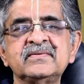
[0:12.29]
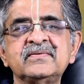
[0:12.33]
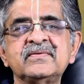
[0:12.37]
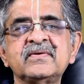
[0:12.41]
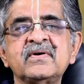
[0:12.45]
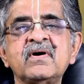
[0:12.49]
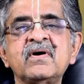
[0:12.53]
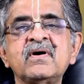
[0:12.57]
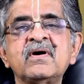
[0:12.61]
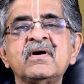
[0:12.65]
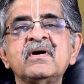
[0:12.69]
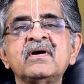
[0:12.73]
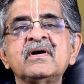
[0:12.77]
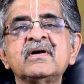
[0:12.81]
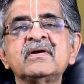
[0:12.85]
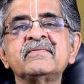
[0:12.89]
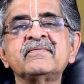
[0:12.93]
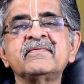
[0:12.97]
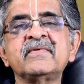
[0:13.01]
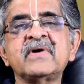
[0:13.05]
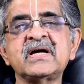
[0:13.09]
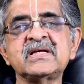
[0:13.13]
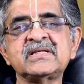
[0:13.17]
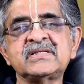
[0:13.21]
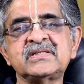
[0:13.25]
for
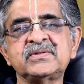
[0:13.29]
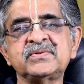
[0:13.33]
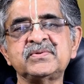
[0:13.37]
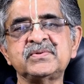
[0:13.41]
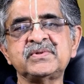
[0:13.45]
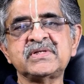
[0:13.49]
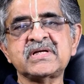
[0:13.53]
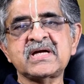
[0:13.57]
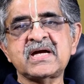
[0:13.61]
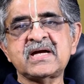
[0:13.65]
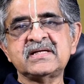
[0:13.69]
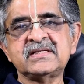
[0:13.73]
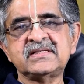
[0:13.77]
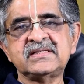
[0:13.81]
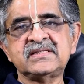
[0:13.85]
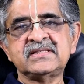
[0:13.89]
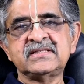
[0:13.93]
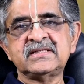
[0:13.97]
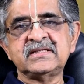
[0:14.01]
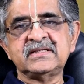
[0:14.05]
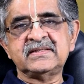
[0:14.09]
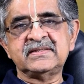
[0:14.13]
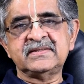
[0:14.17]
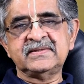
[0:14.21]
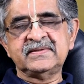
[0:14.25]
Vaastu
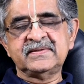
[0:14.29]
Shastra.